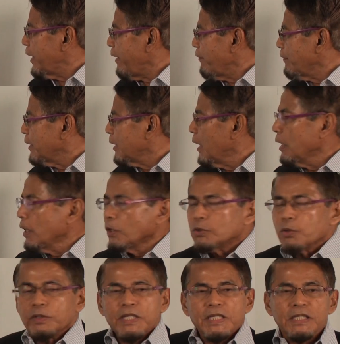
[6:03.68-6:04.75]
level.
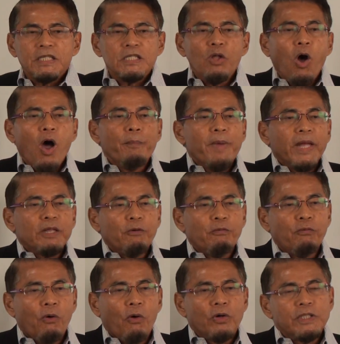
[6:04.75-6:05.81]
So this is not a
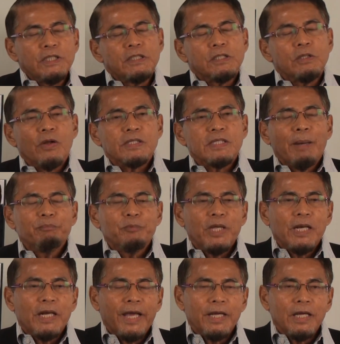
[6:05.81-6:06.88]
metaphor. This is not
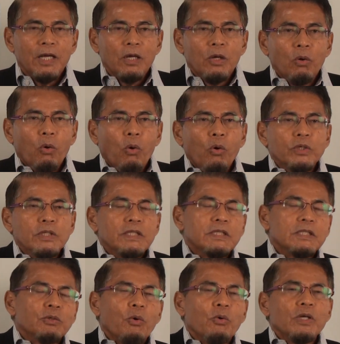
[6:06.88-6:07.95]
something like, oh, this
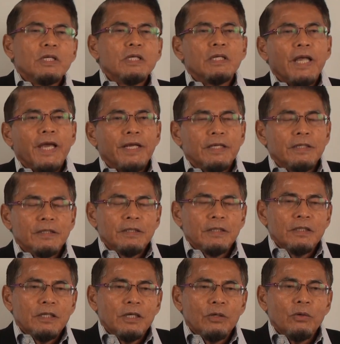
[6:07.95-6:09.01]
is only like,
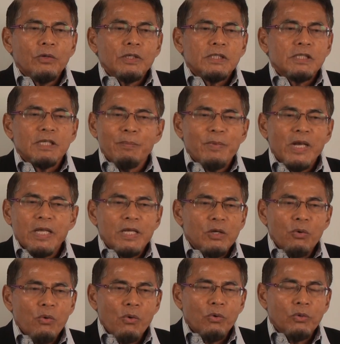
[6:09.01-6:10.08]
you know, simile.
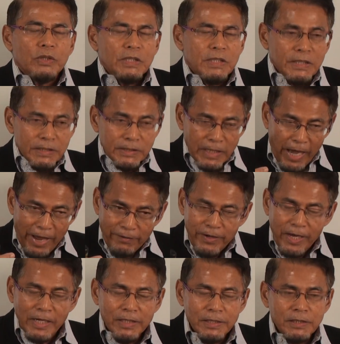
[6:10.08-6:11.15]
No, this is a
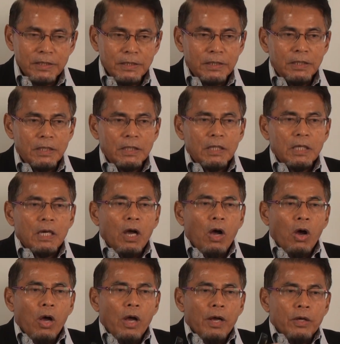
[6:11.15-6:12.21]
reality.
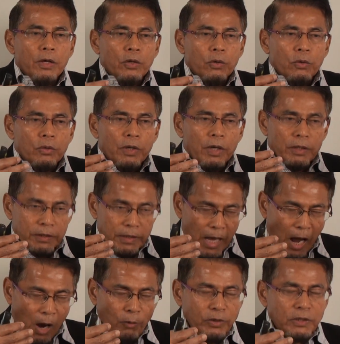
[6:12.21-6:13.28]

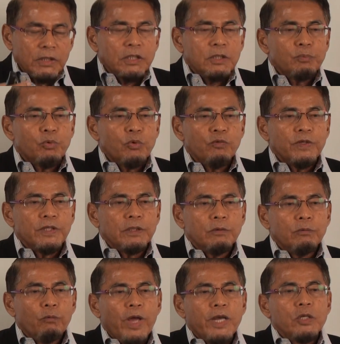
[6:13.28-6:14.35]
Now it is
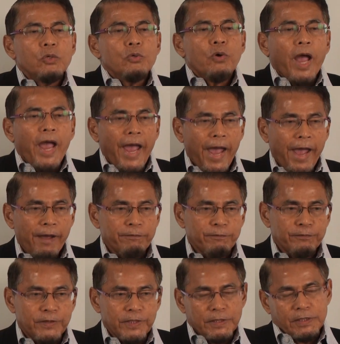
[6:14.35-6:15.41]
proven, when you
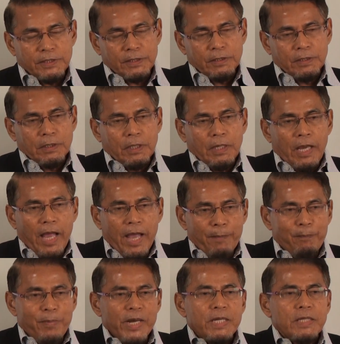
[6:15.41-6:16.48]
have this
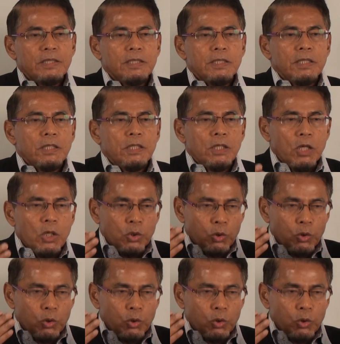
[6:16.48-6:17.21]
ability